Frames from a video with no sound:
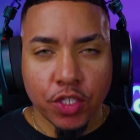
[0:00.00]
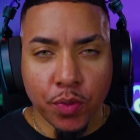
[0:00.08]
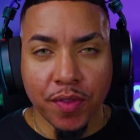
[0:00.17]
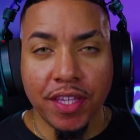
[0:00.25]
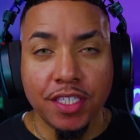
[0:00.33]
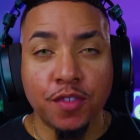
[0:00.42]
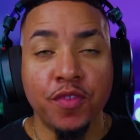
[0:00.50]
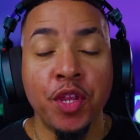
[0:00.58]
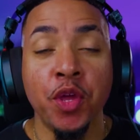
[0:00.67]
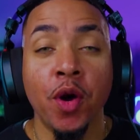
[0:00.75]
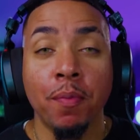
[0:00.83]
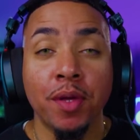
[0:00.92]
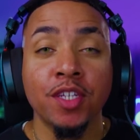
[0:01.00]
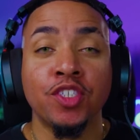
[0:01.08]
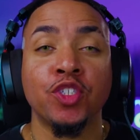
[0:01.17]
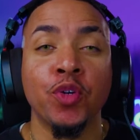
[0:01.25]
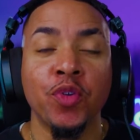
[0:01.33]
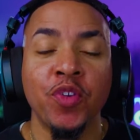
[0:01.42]
So in this video, I'm going to
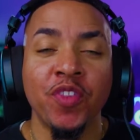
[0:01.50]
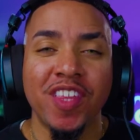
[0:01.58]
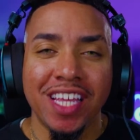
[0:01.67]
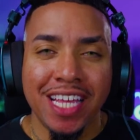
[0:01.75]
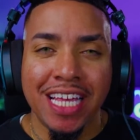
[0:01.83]
show you the